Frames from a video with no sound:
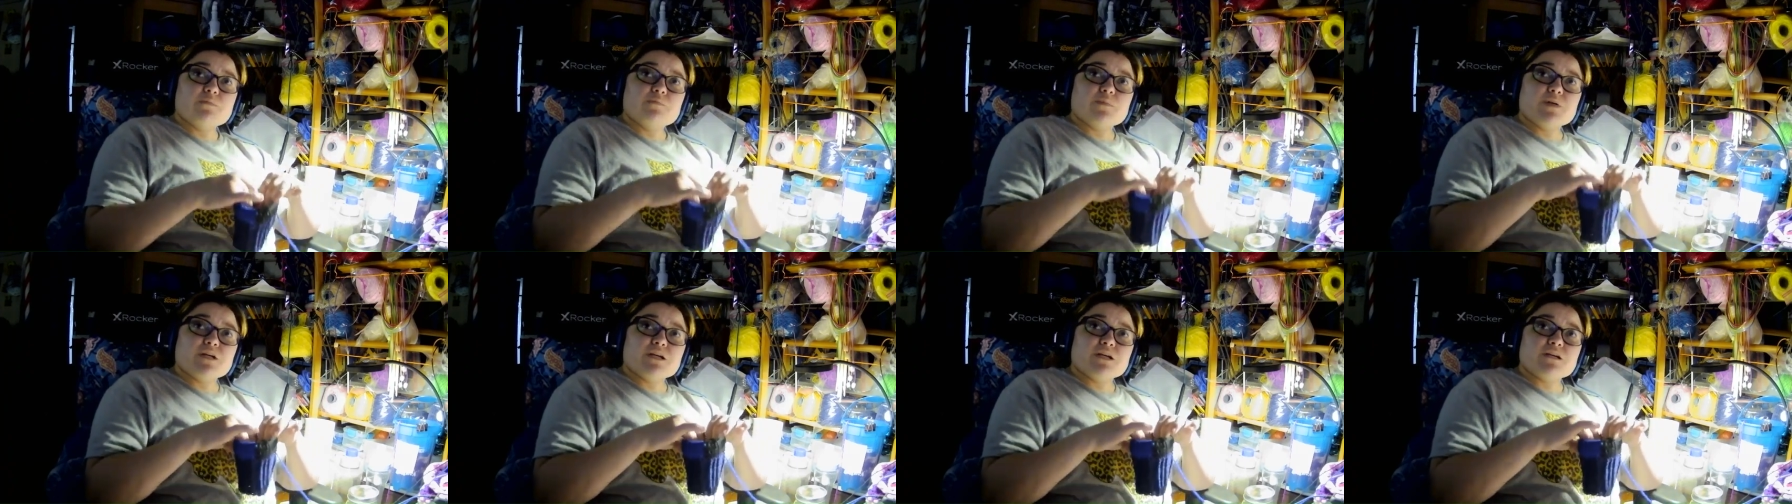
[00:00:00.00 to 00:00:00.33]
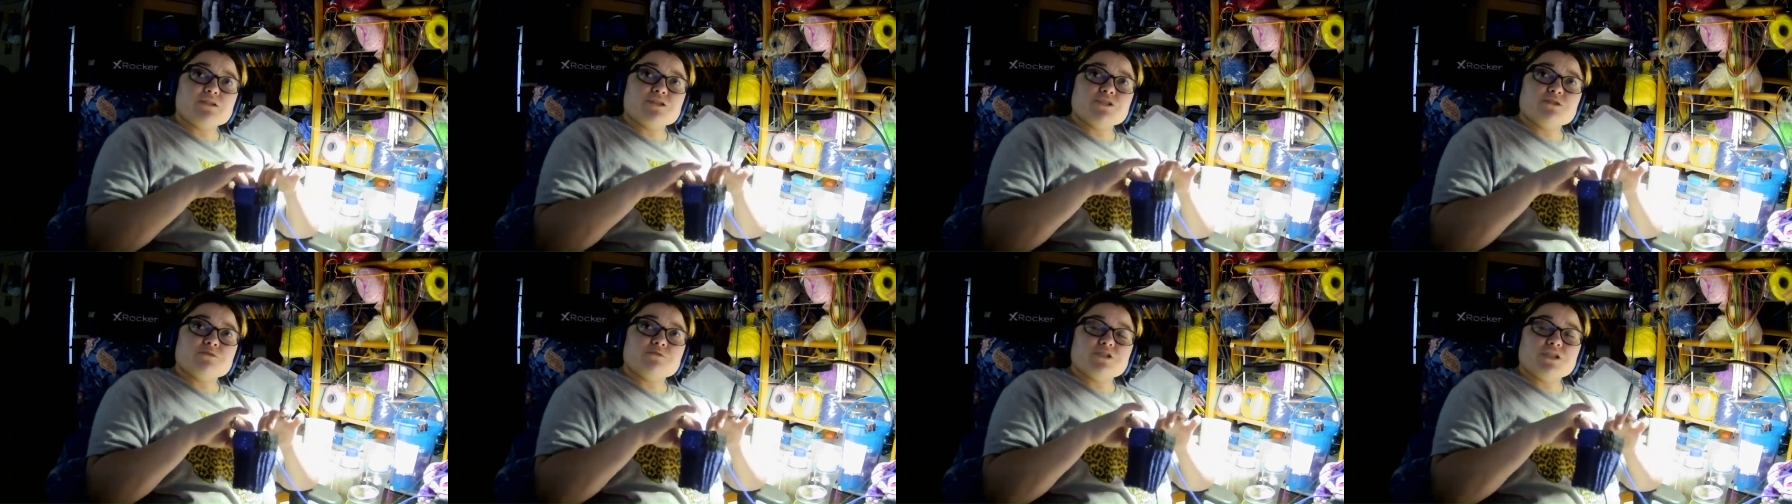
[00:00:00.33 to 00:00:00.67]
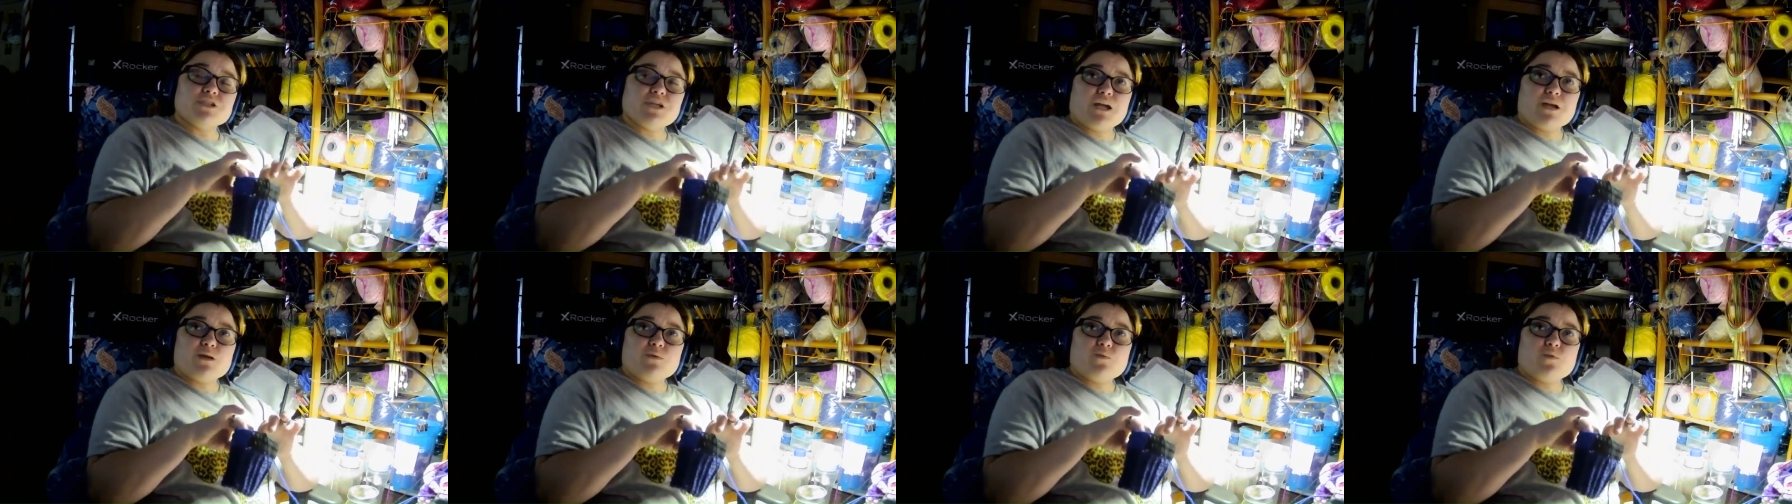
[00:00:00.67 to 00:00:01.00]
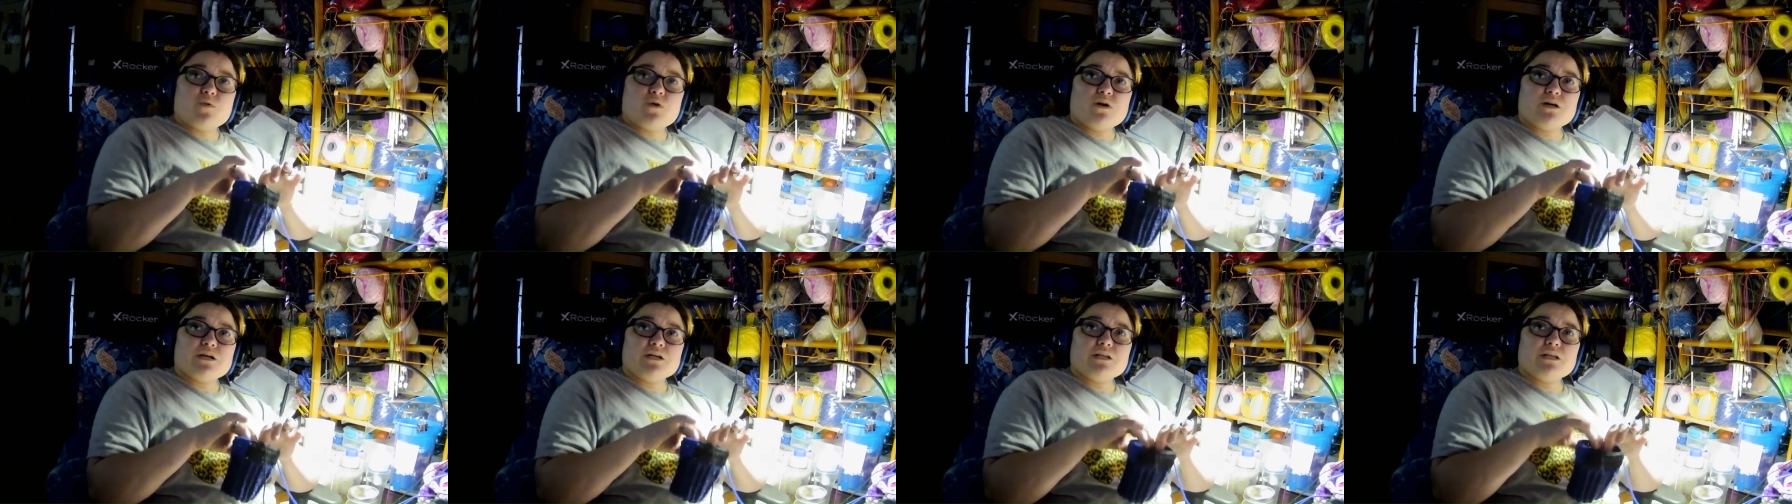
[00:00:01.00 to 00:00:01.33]
because you chain
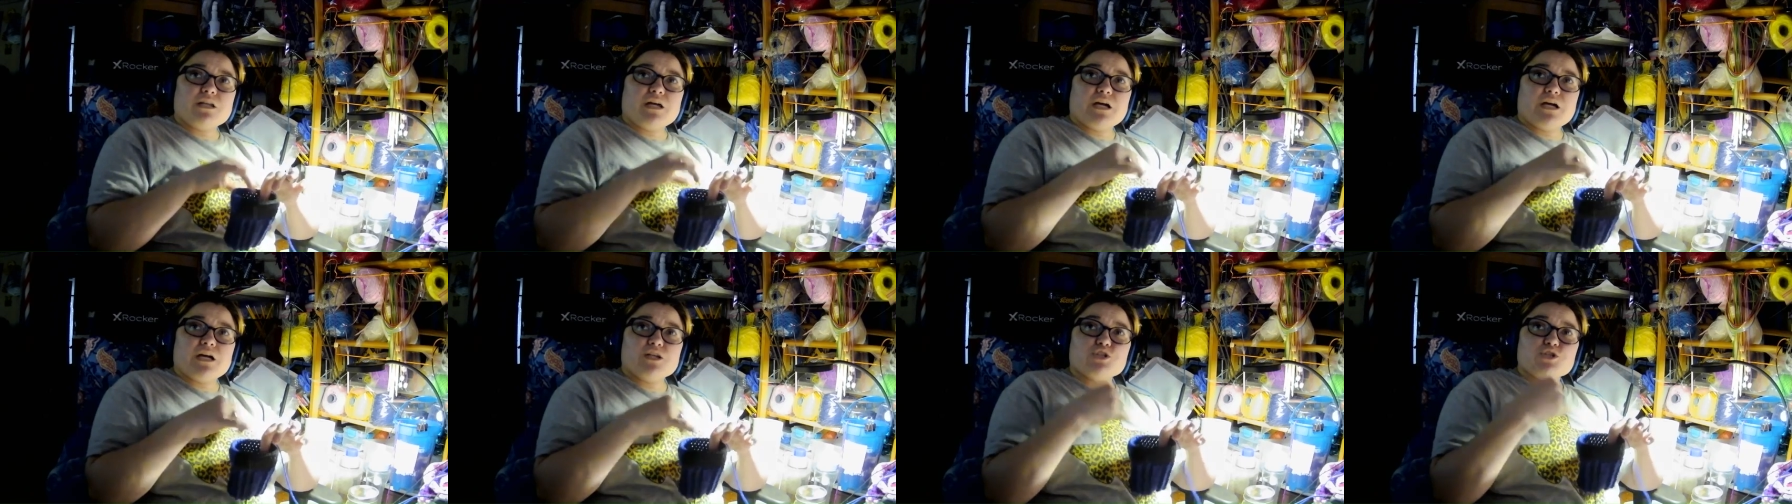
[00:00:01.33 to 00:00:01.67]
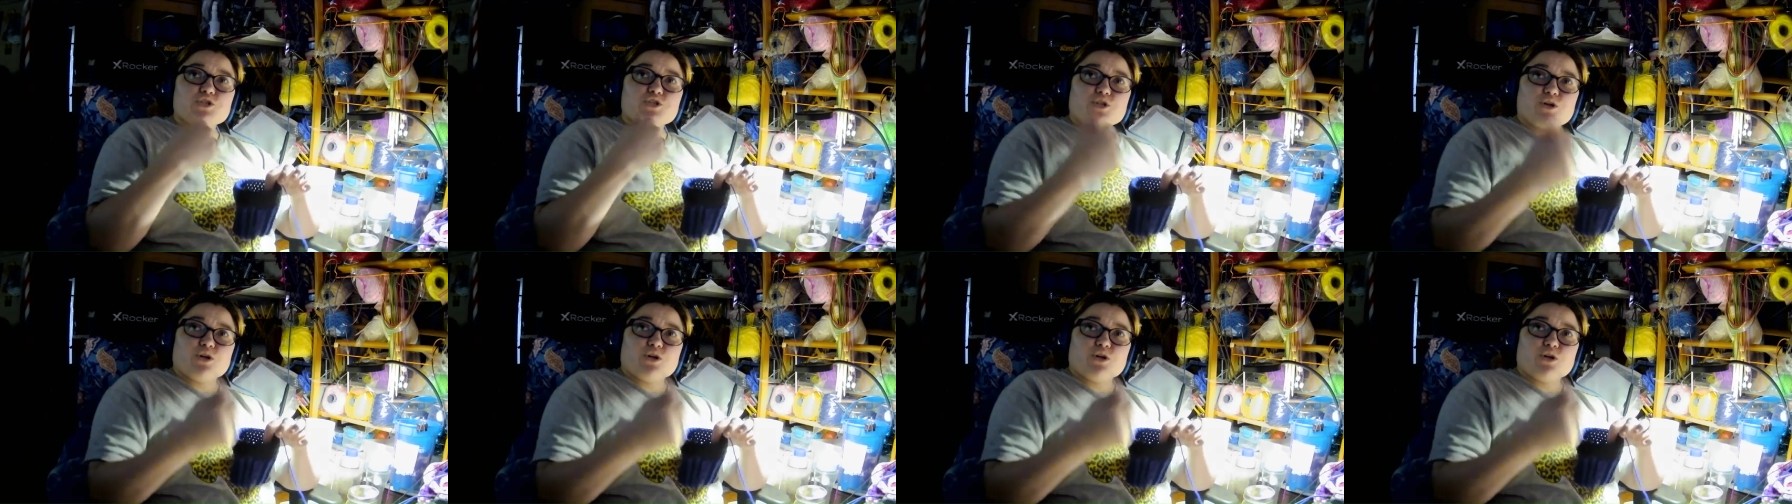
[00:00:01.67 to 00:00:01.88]
one and